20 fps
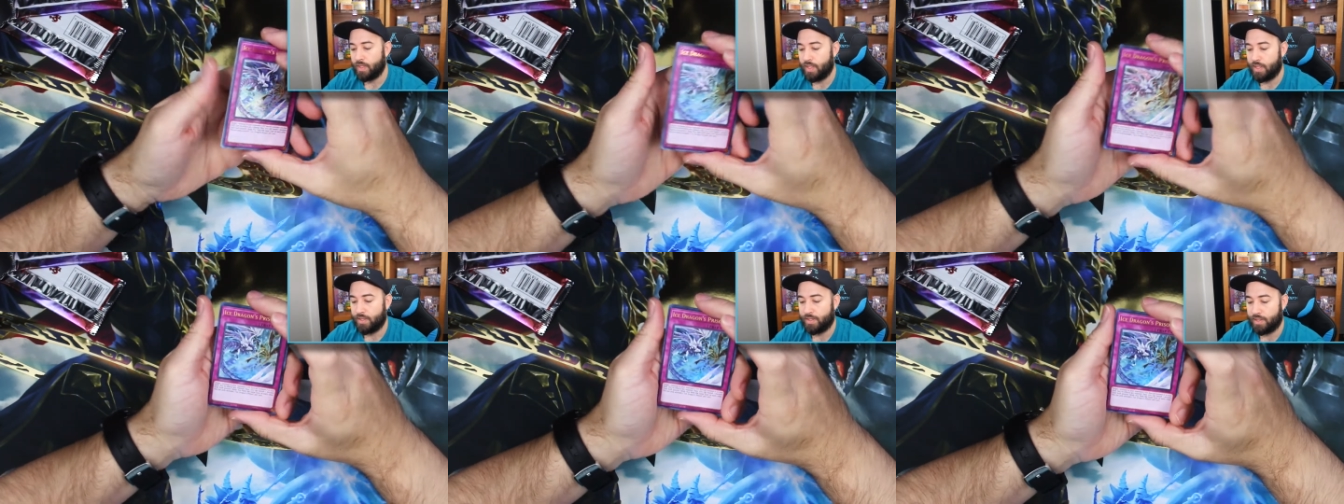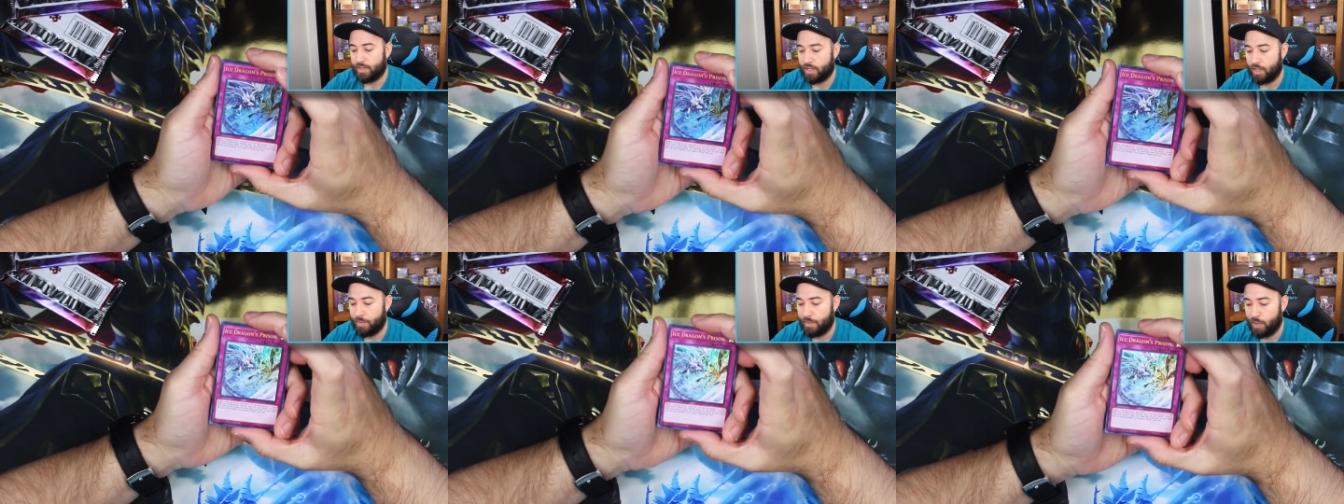Is
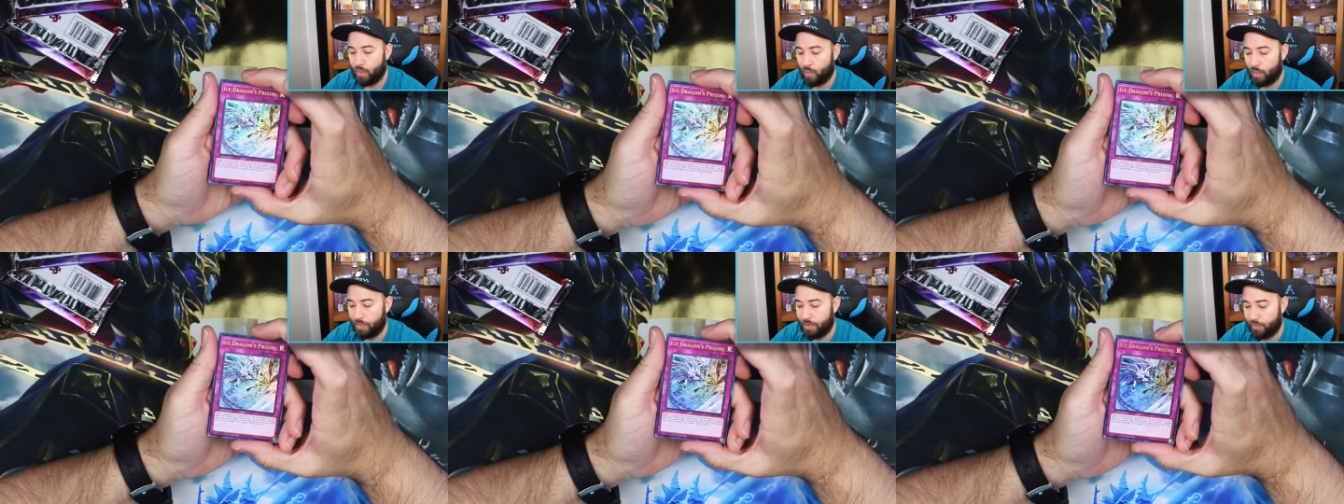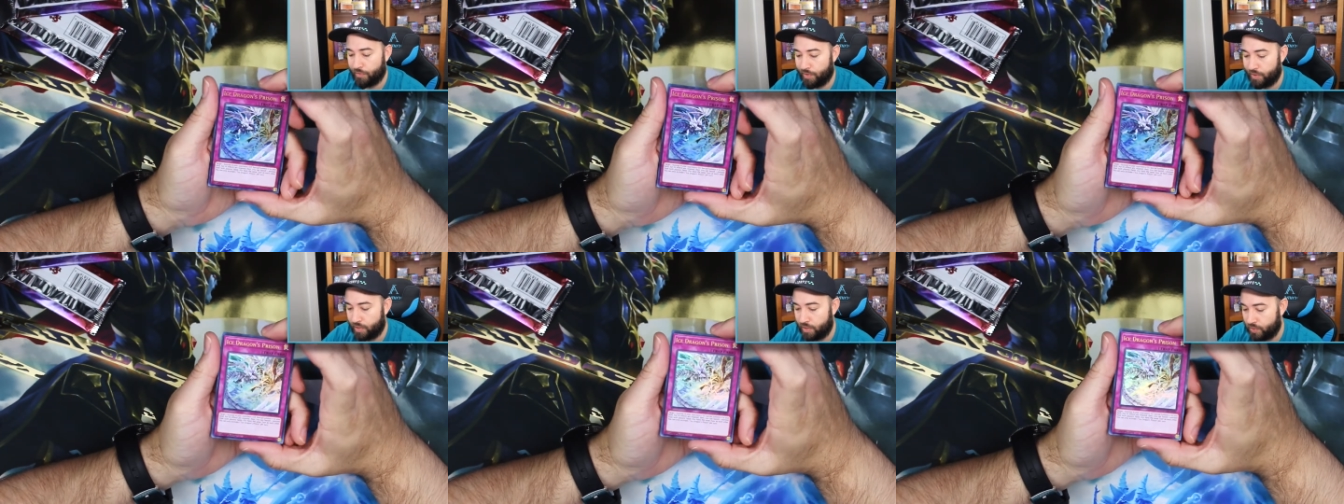this going to be the one with the
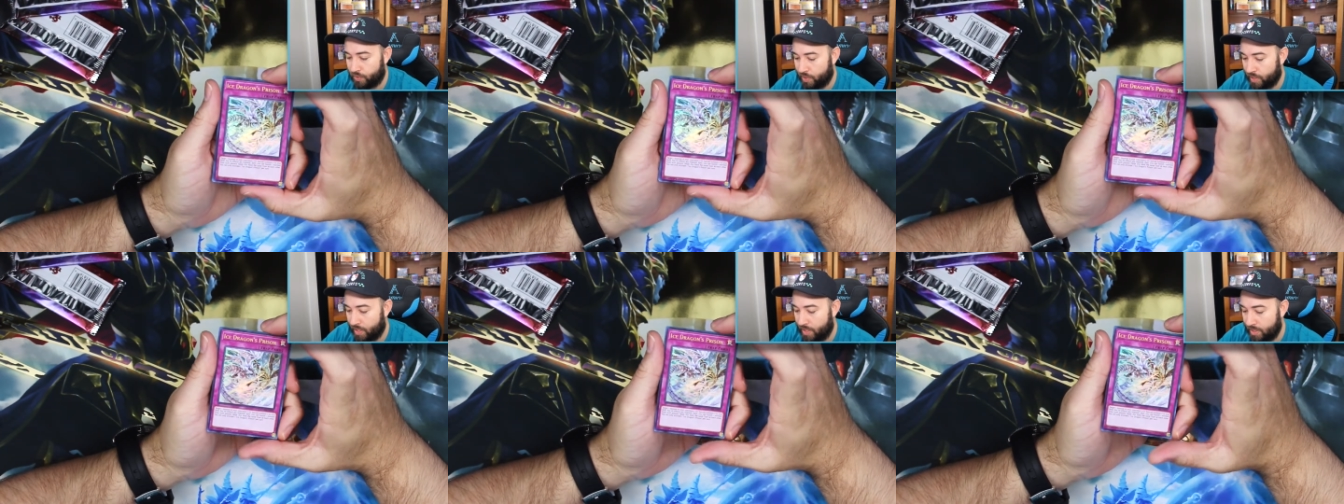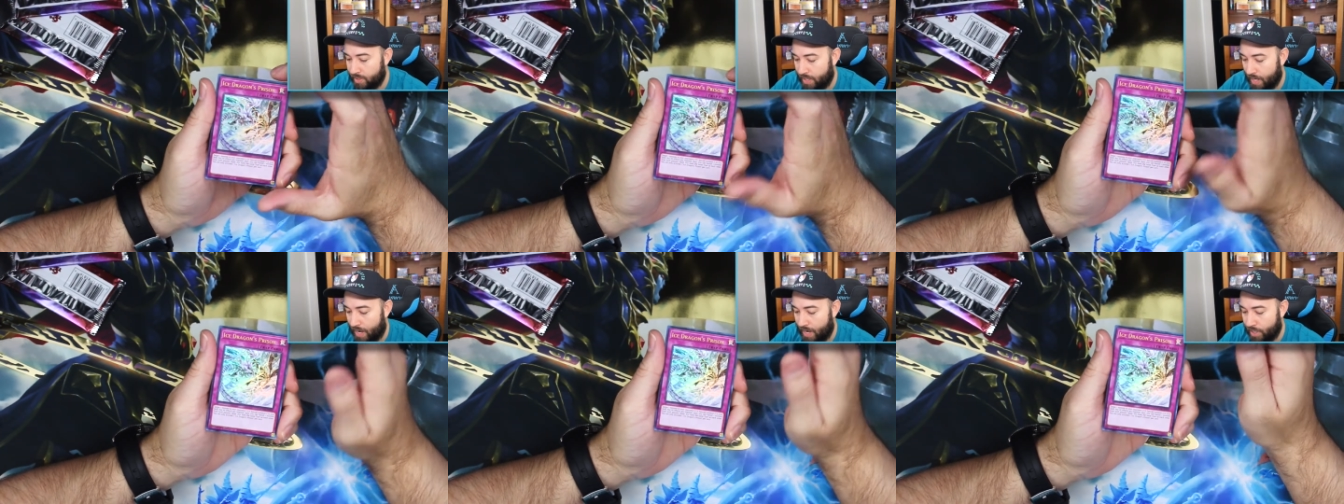pharaohs were,
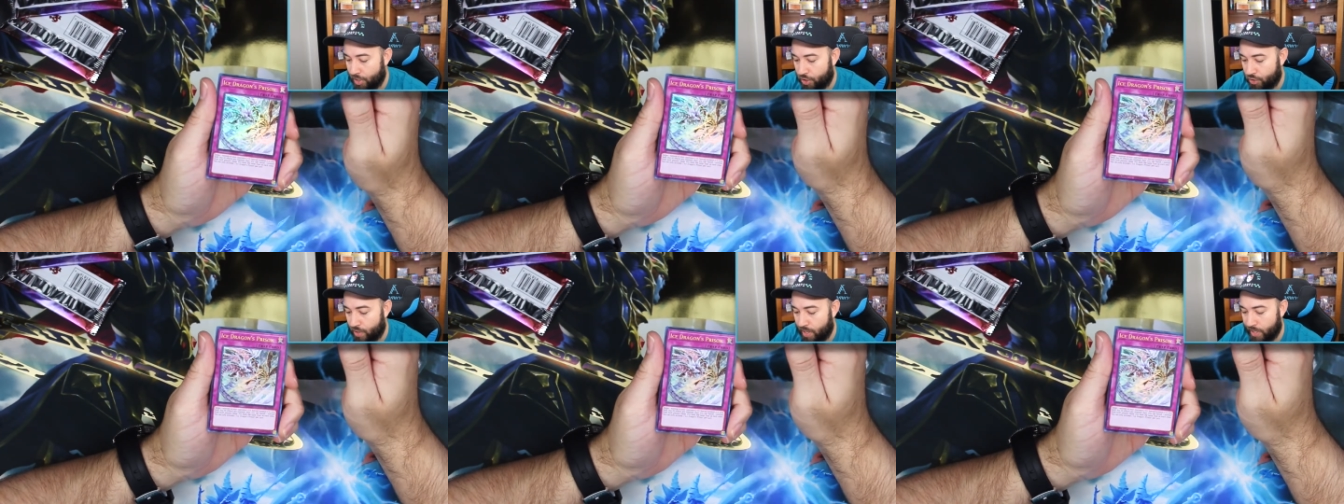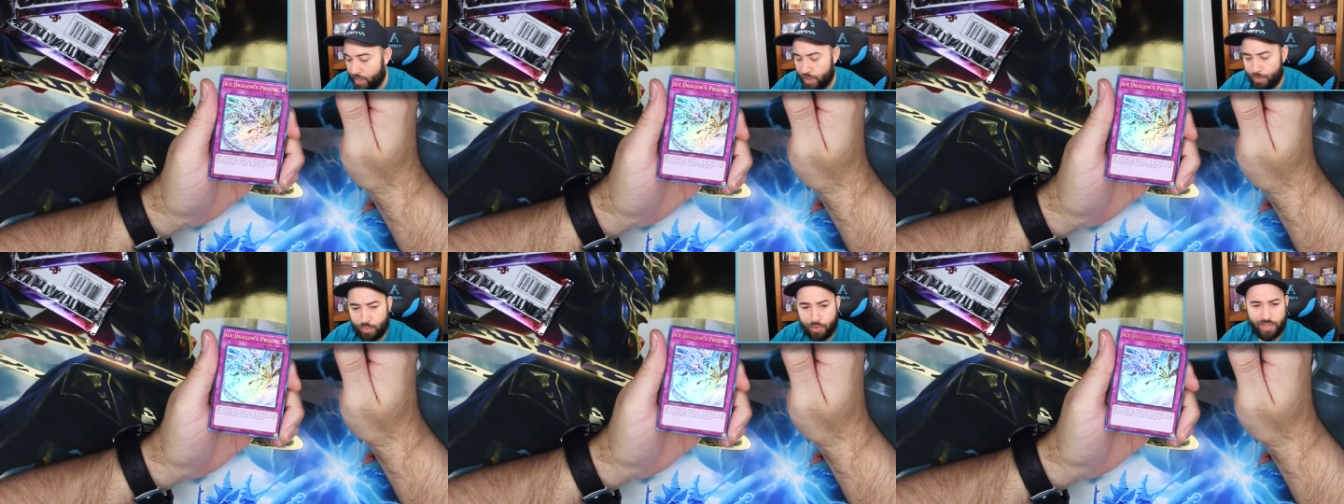guys? Ice
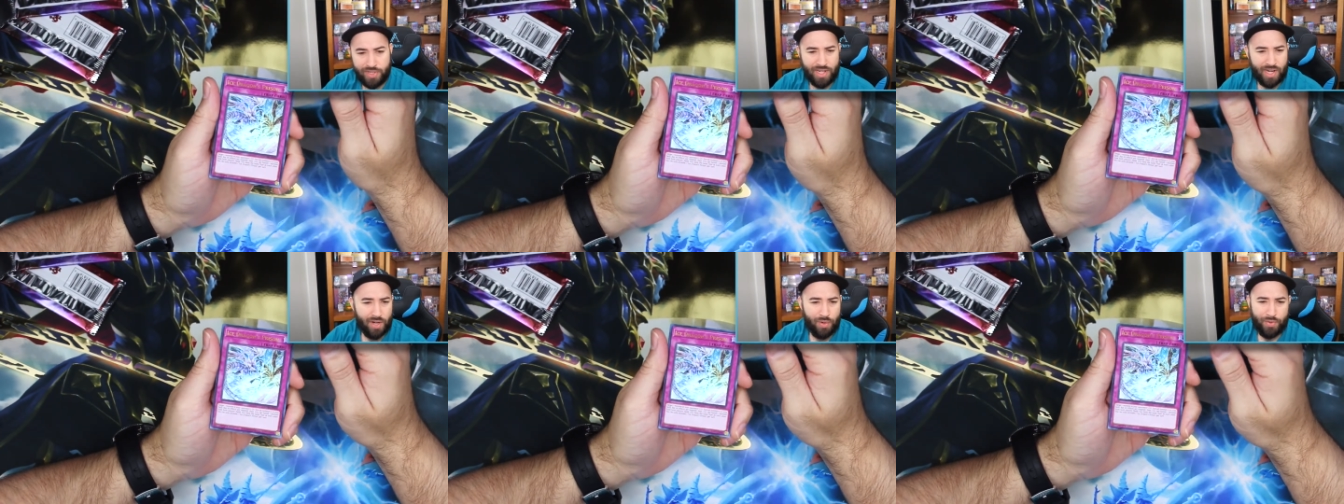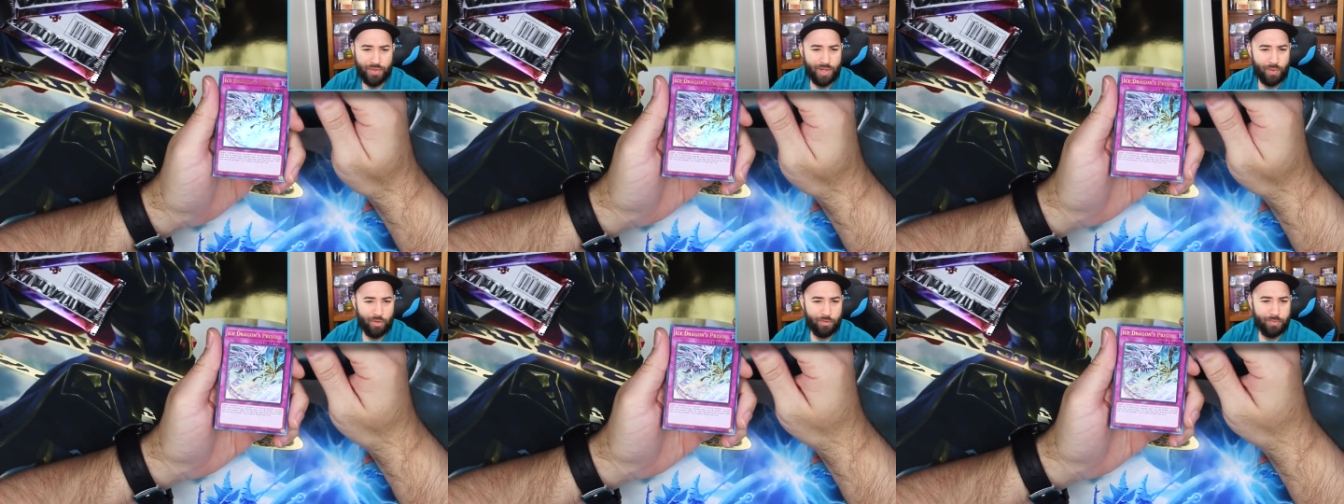Dragon's Prison. I
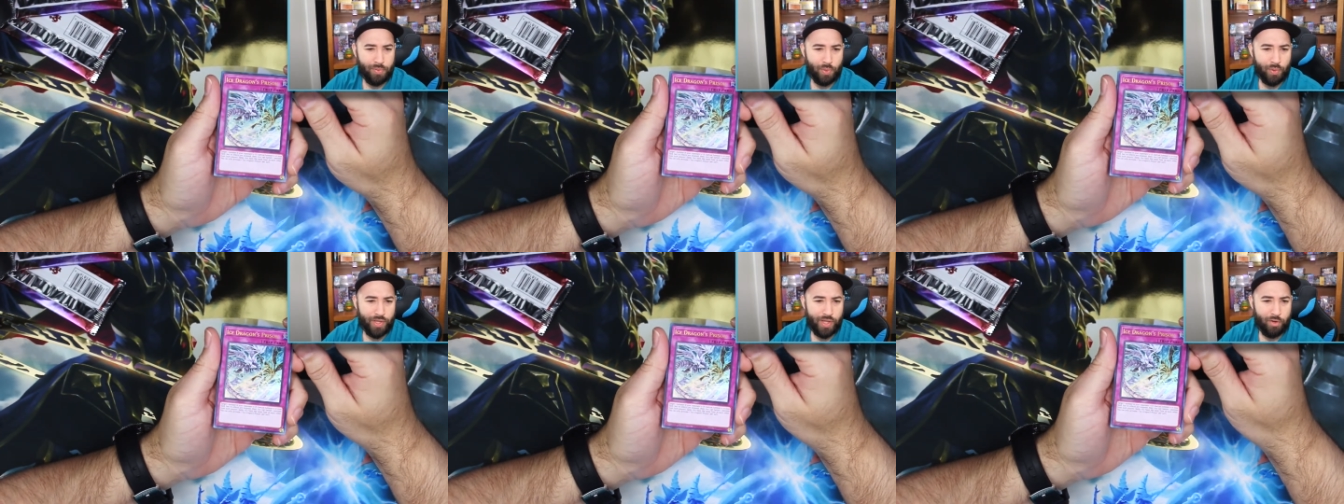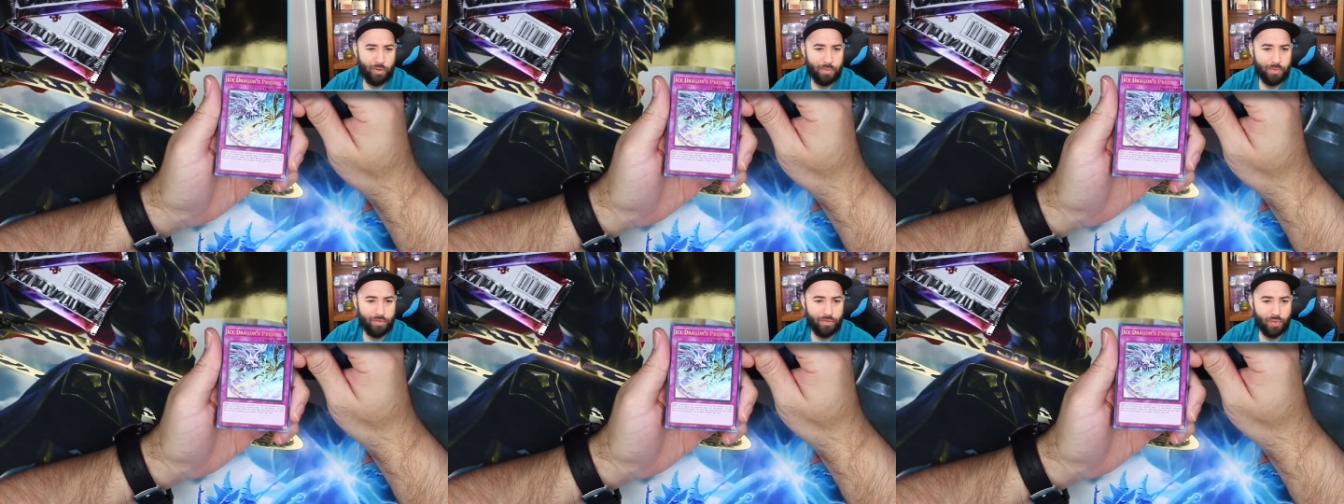don't think we've pulled that
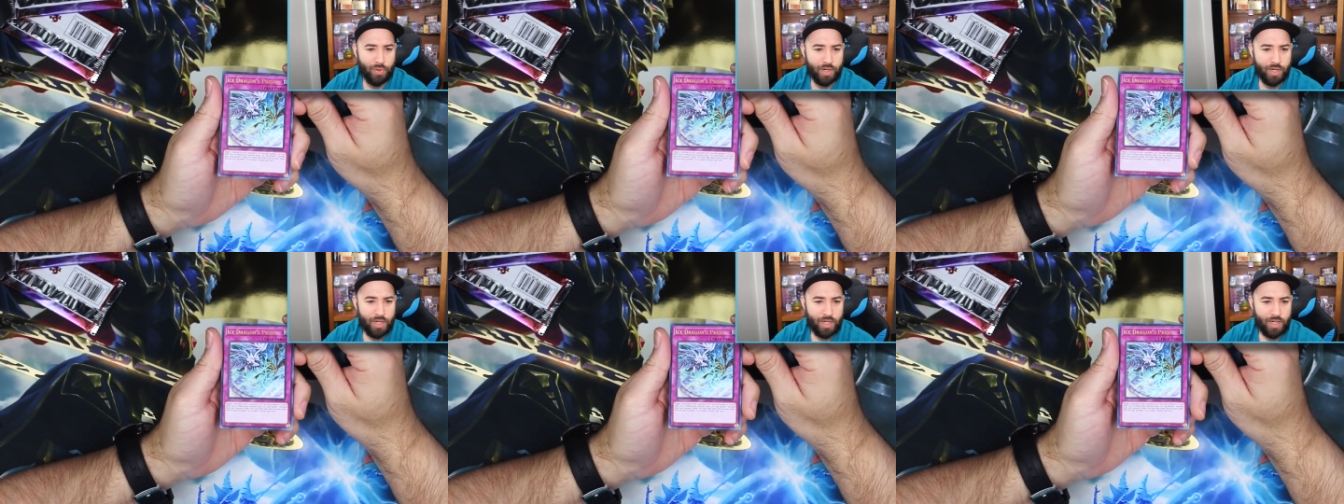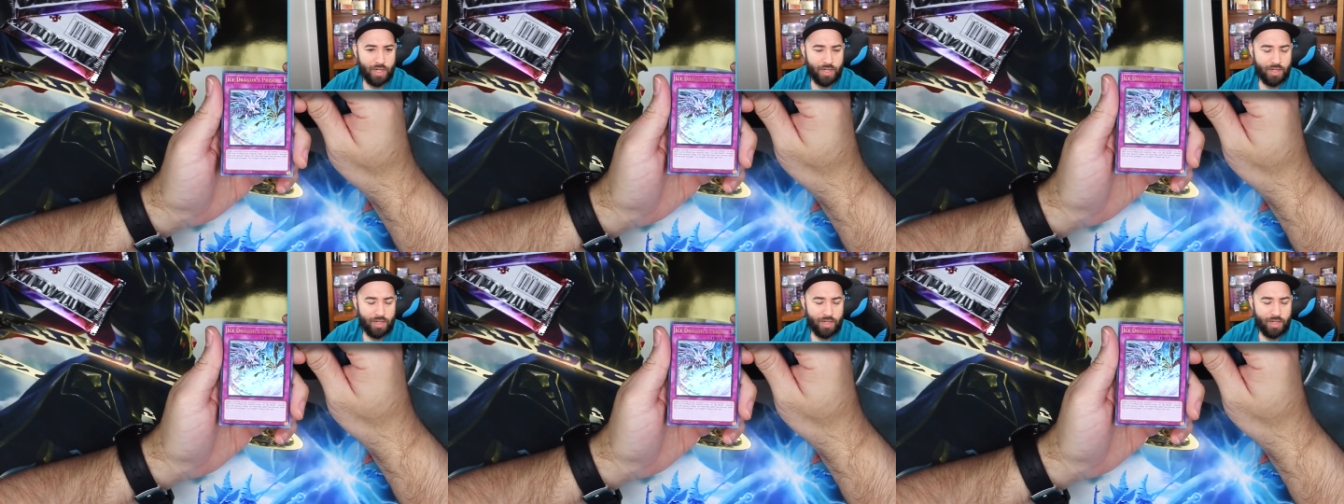one before.